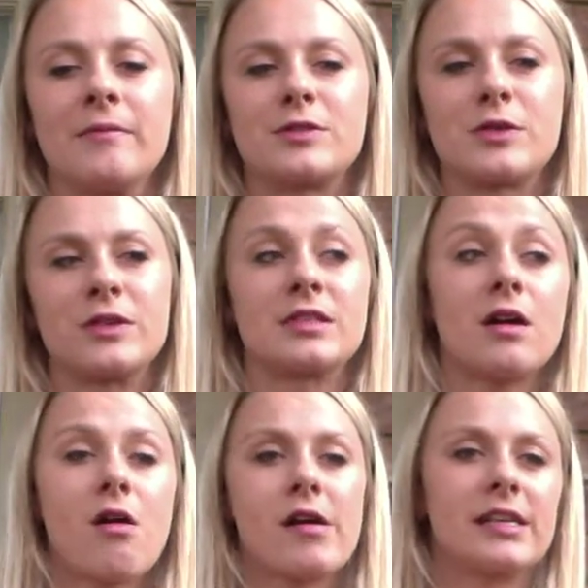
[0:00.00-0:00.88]
So you say,
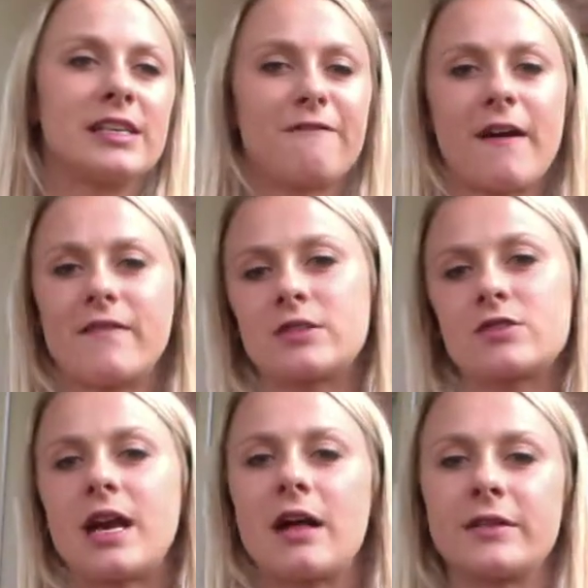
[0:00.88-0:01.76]
oh, I can eat
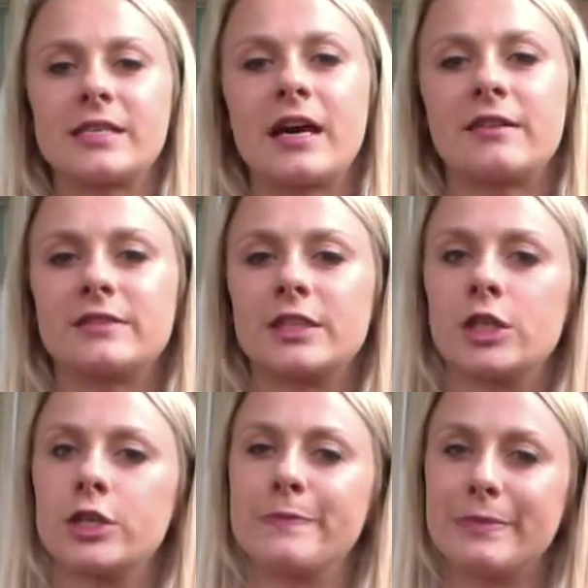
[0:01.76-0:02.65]
500 calories
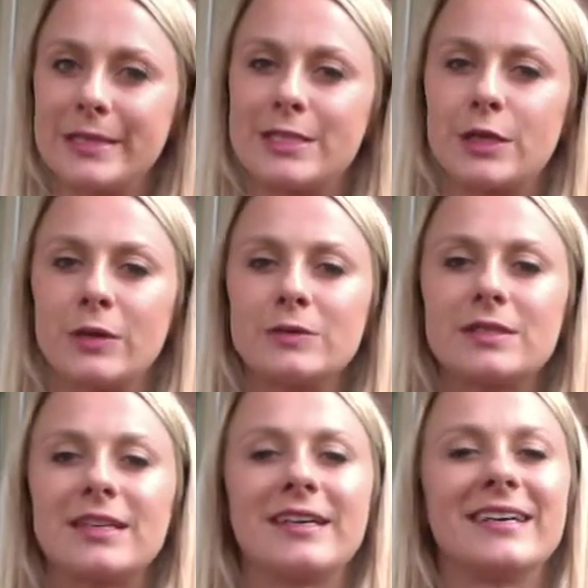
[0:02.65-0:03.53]
after. Please don't.
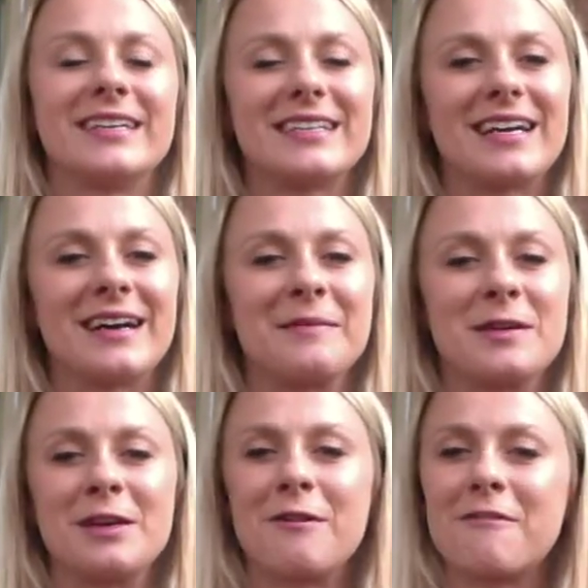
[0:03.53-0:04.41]

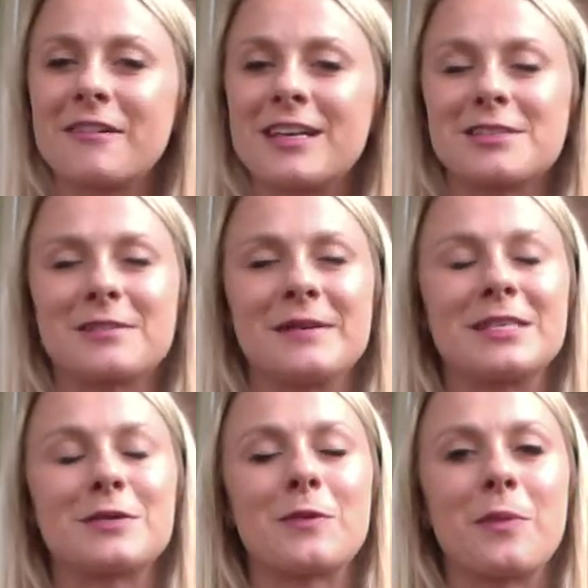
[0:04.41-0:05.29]
It
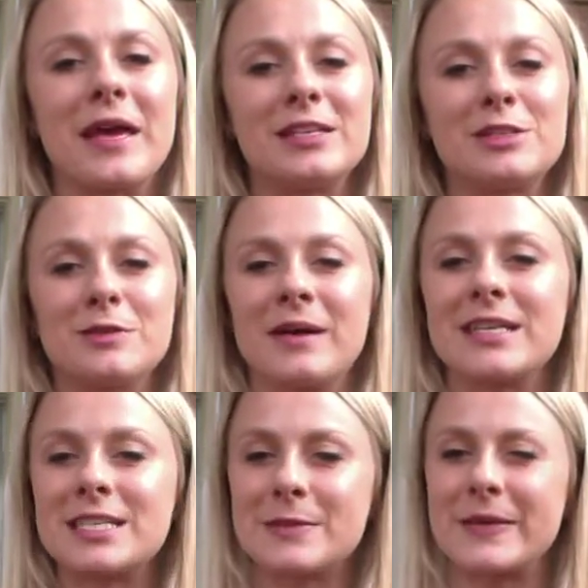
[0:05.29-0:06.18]
overestimates way too
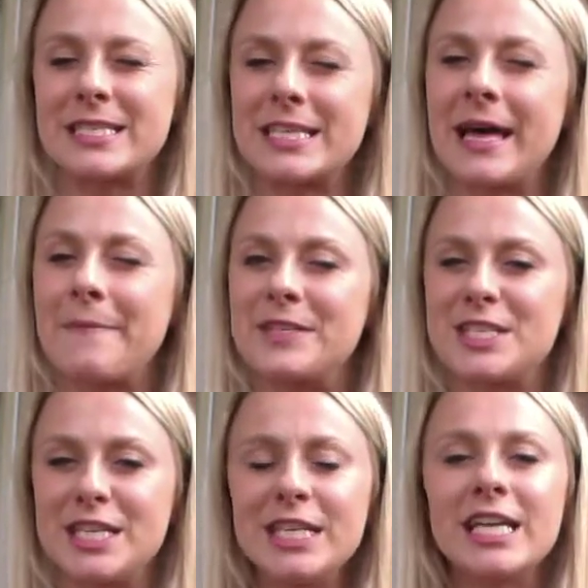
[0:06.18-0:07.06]
much, especially that
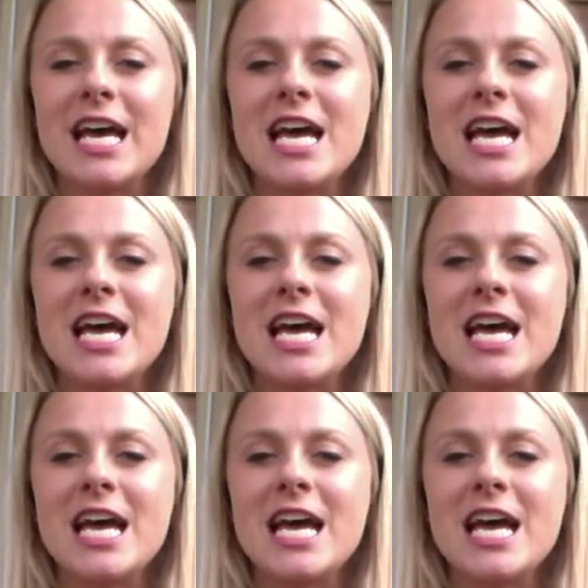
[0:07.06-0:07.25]
machine.